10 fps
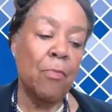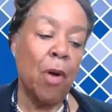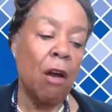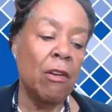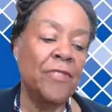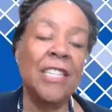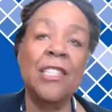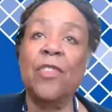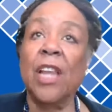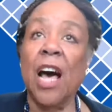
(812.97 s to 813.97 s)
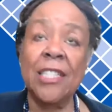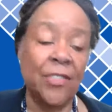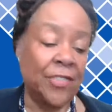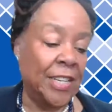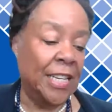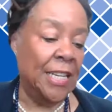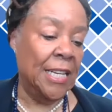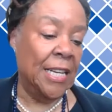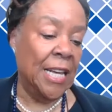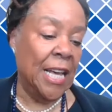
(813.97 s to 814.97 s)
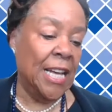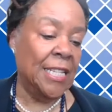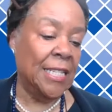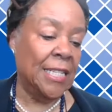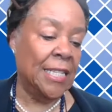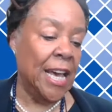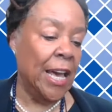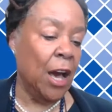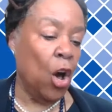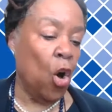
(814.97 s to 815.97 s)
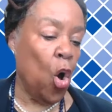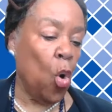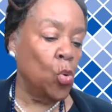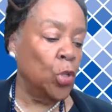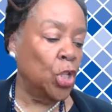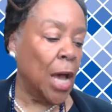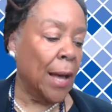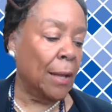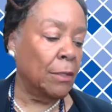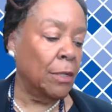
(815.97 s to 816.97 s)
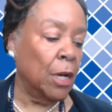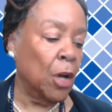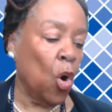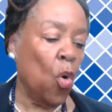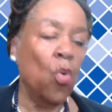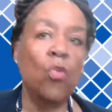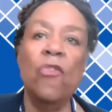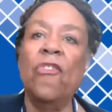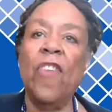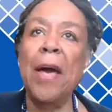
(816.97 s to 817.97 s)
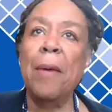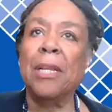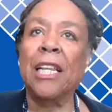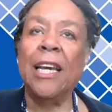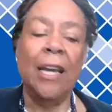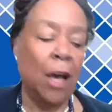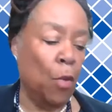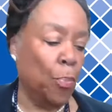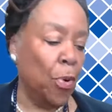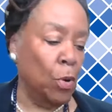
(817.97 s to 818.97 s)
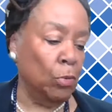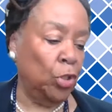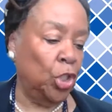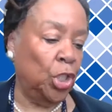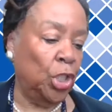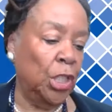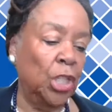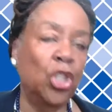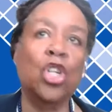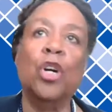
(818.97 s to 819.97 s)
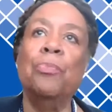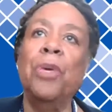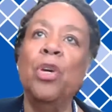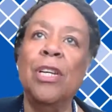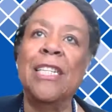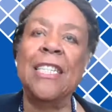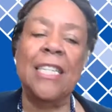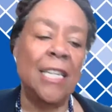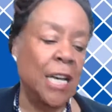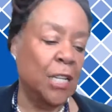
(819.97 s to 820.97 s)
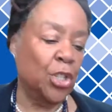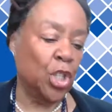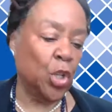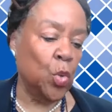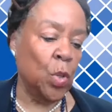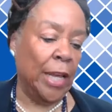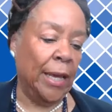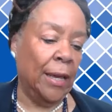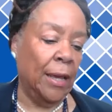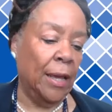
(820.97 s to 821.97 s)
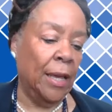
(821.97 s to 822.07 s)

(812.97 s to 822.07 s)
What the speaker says: Part of this philosophy is to take a whole child, whole family approach to community schooling.